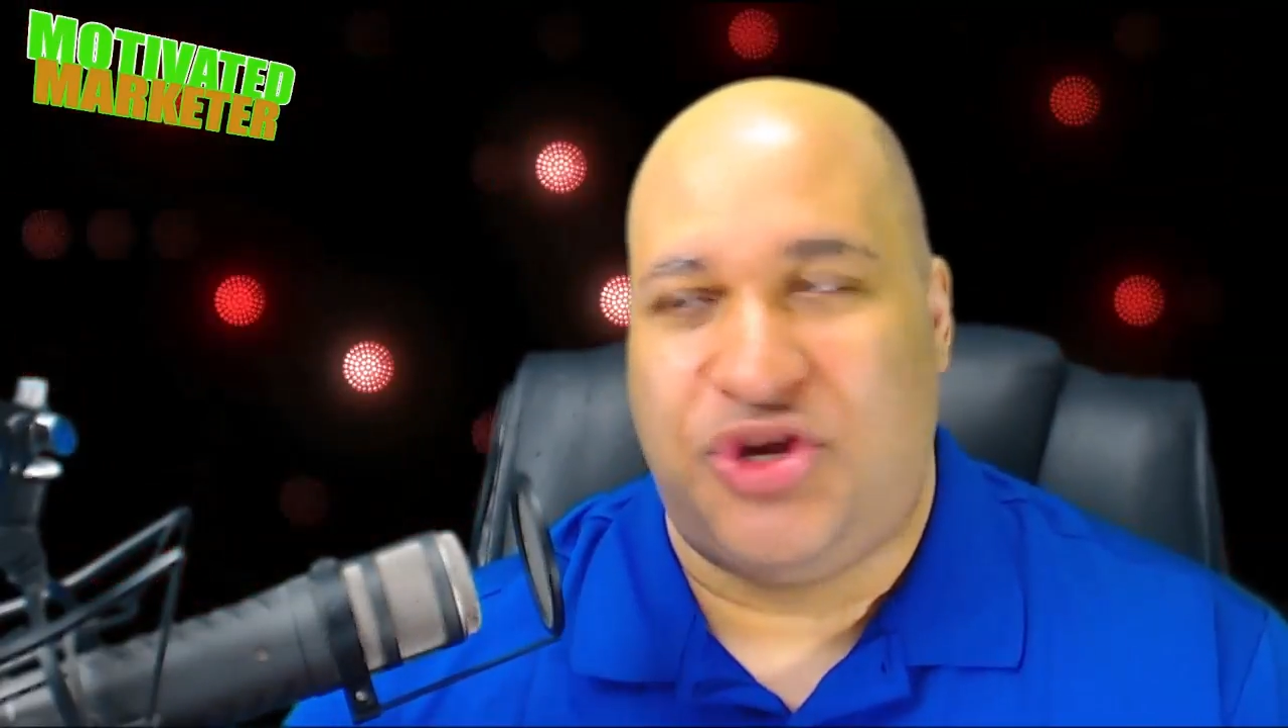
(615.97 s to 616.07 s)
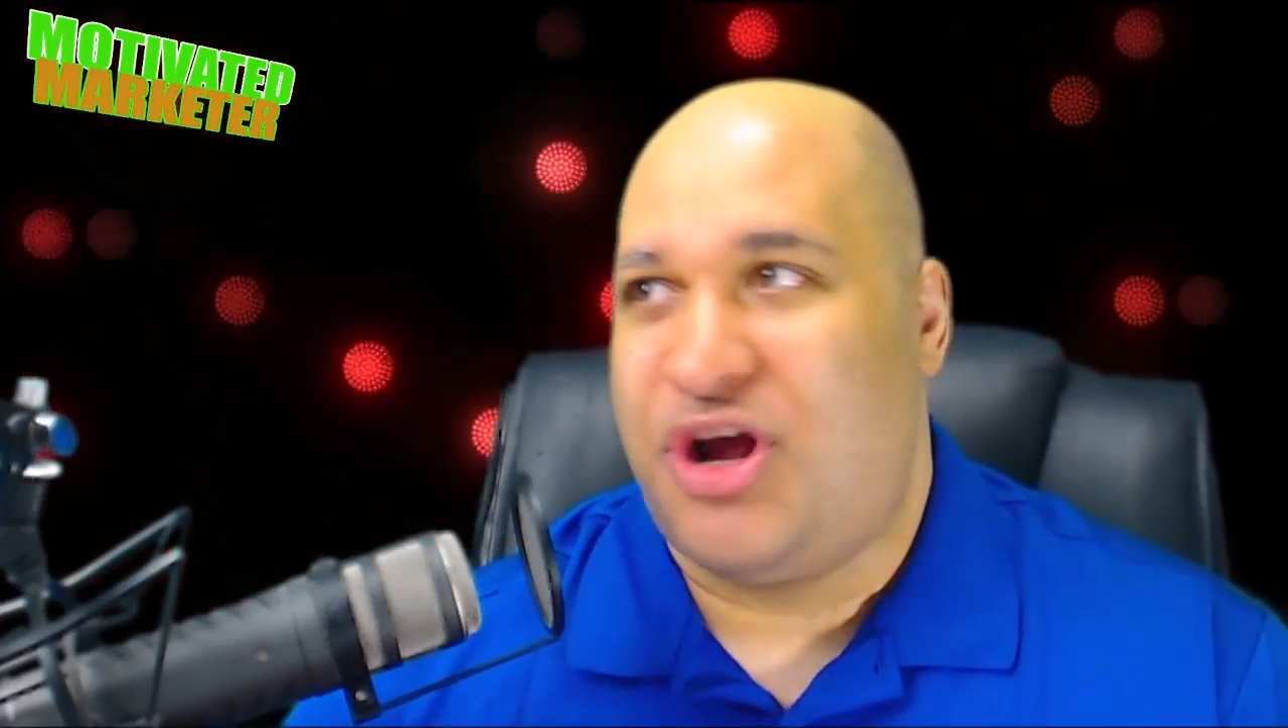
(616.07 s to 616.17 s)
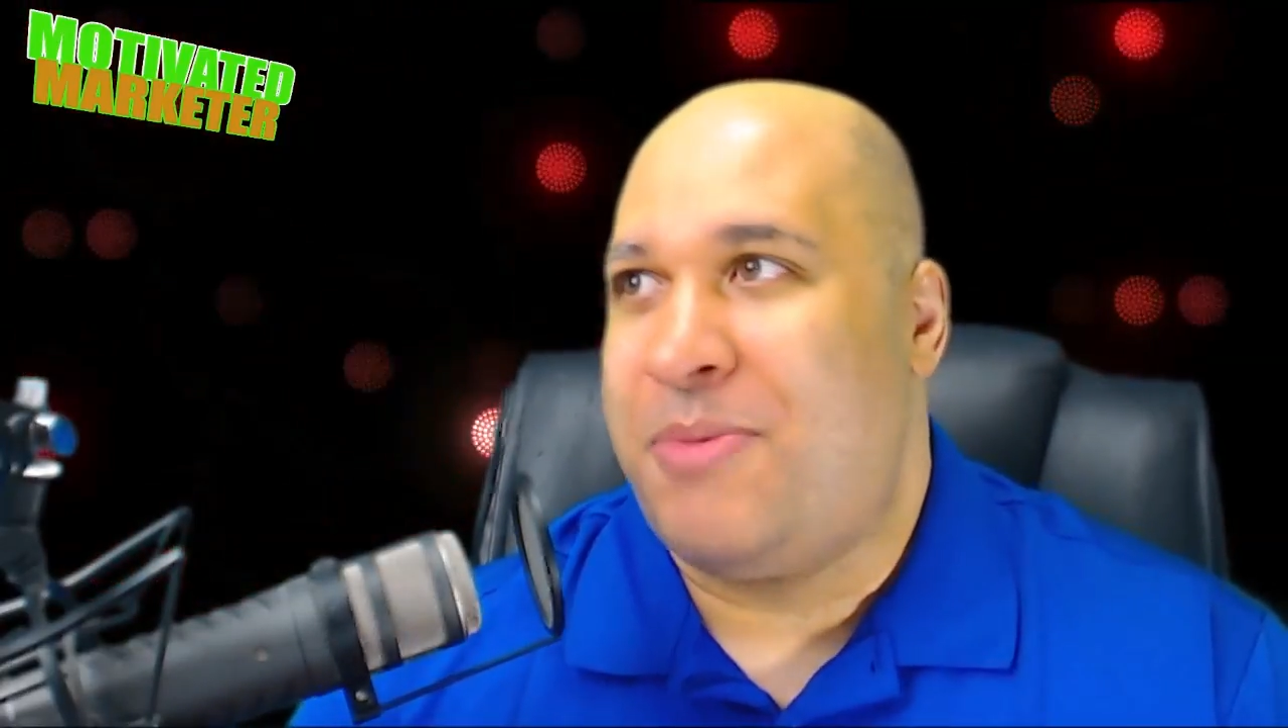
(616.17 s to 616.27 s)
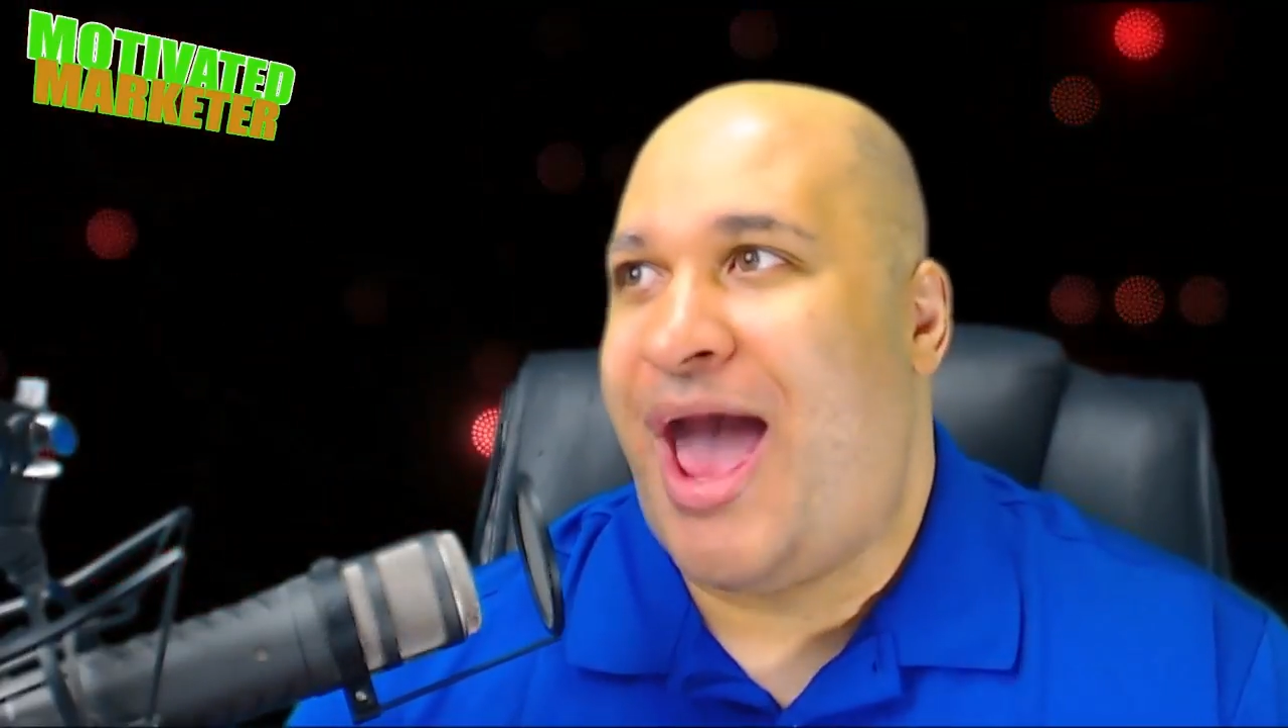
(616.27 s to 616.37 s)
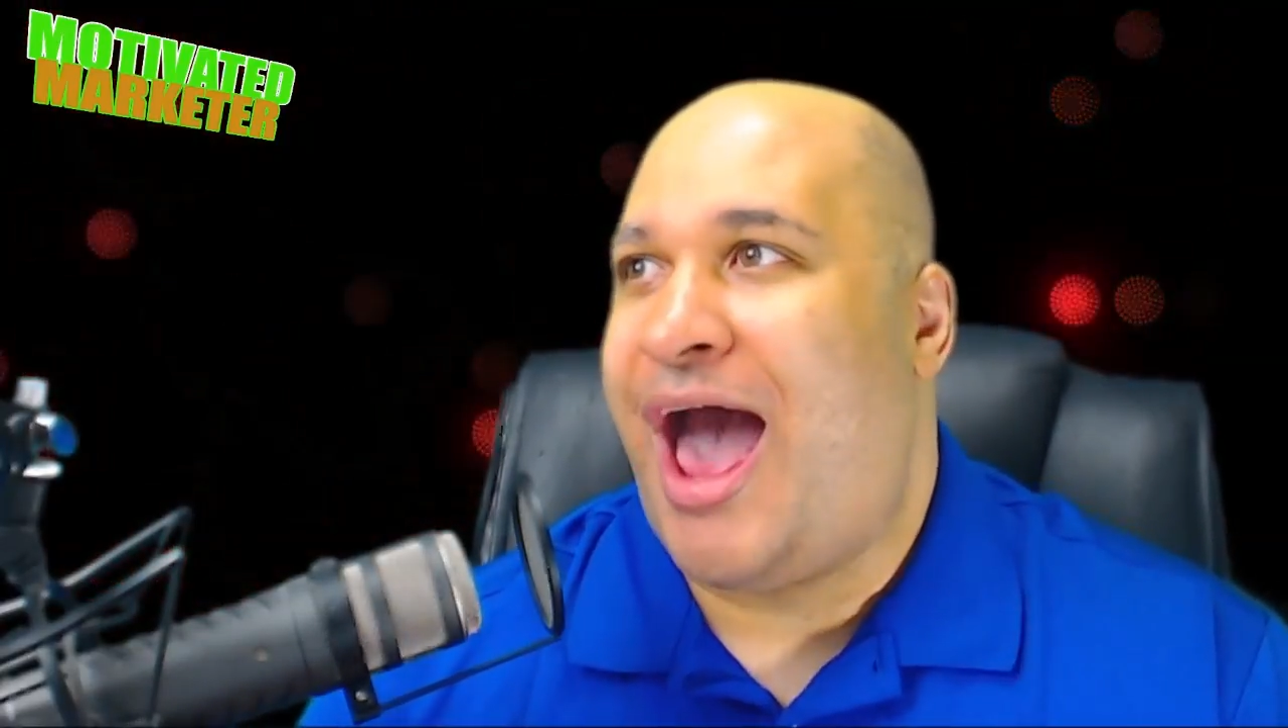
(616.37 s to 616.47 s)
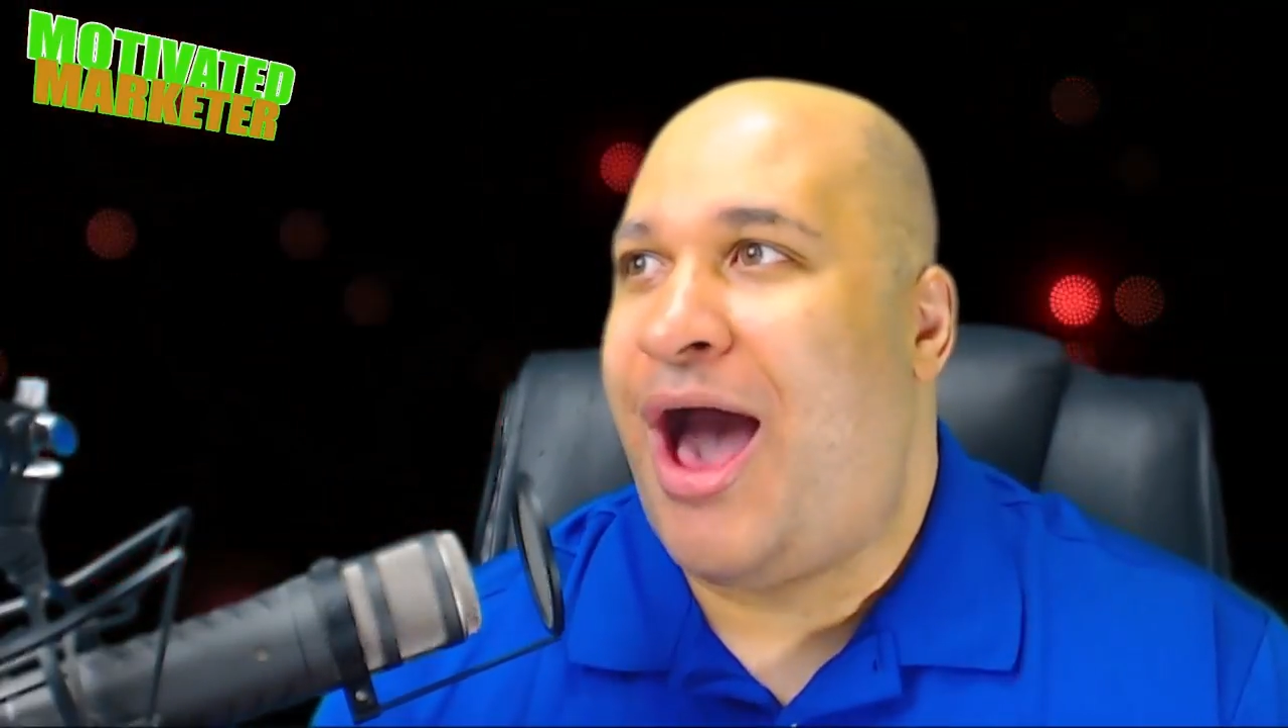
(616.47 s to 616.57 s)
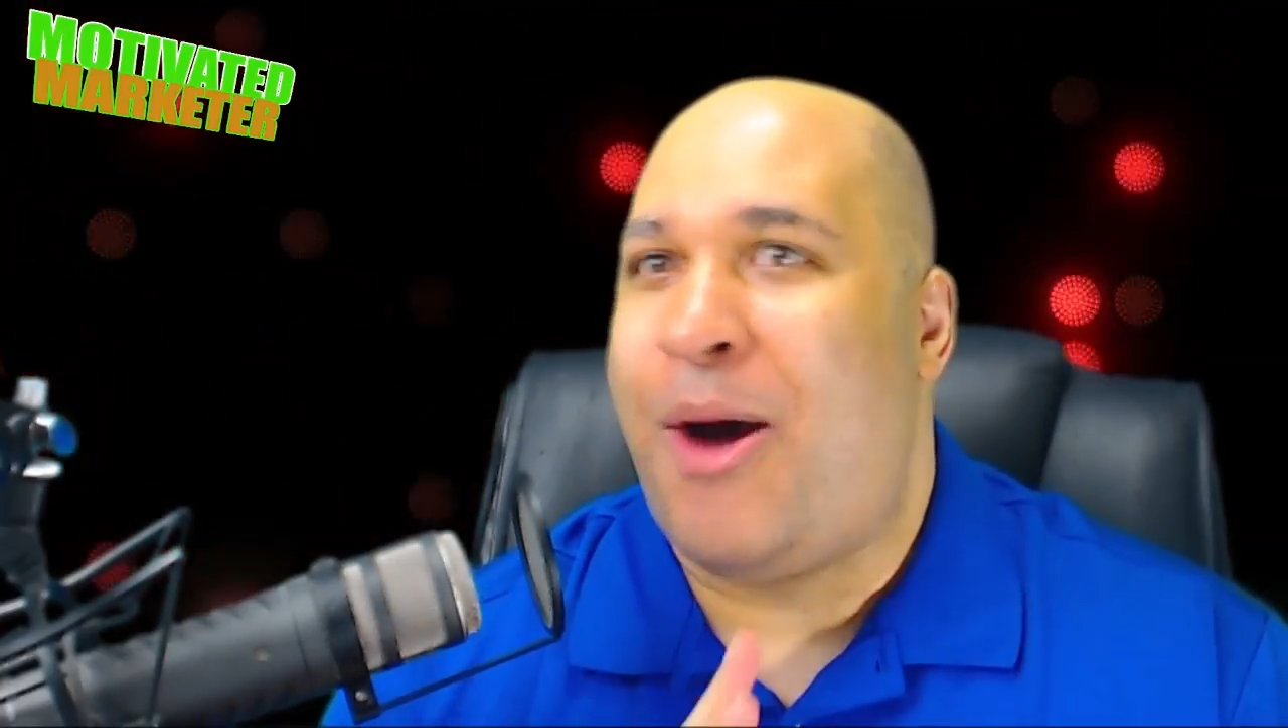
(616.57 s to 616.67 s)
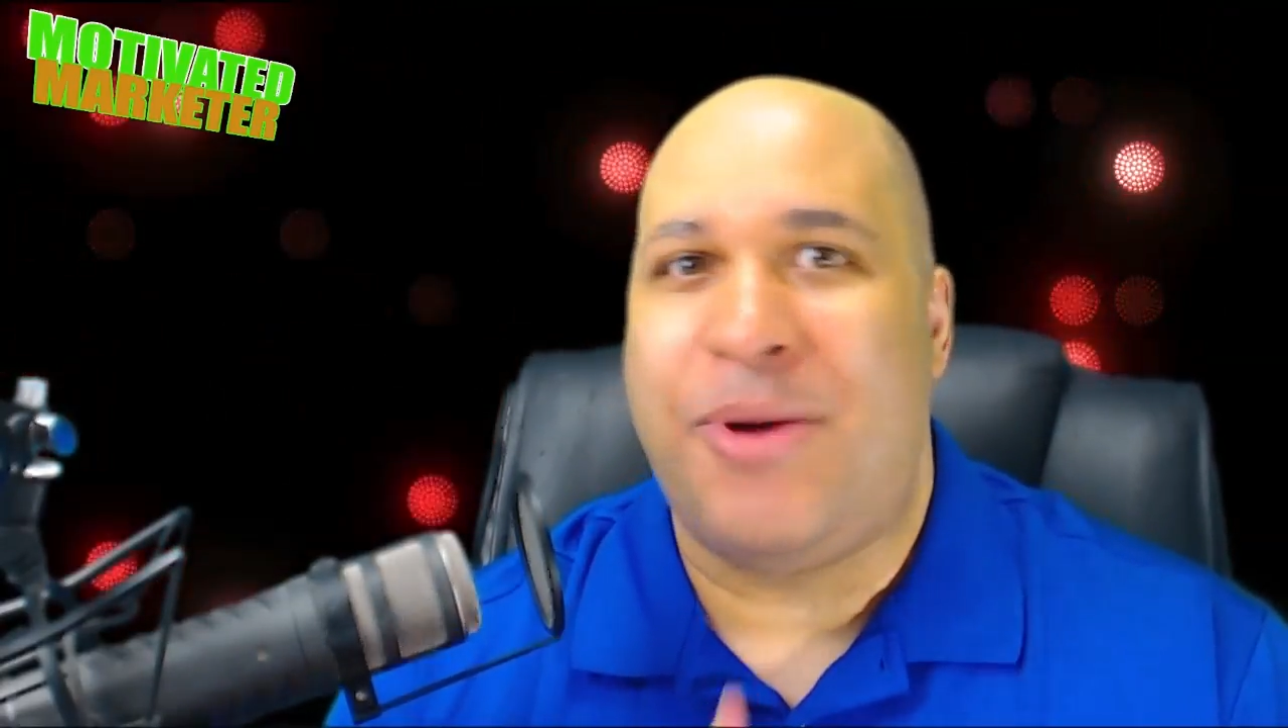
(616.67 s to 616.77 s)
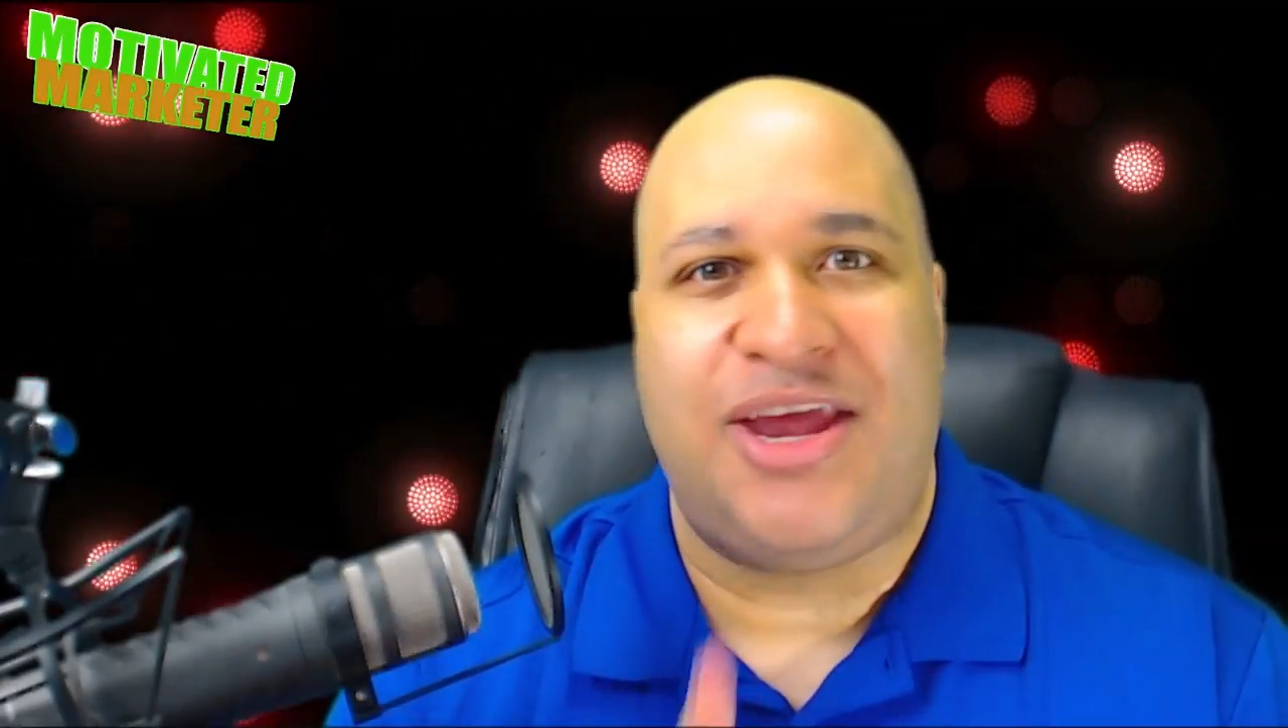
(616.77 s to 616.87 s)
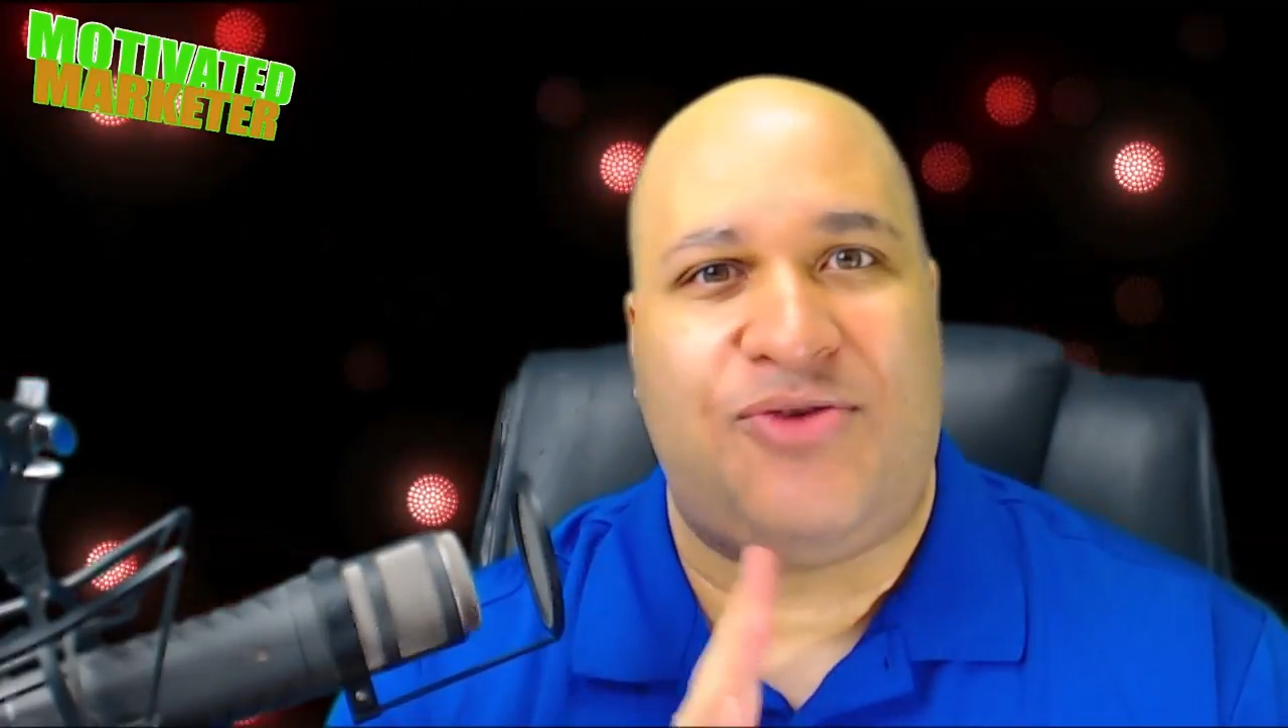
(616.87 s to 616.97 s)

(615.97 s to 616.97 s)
You know how many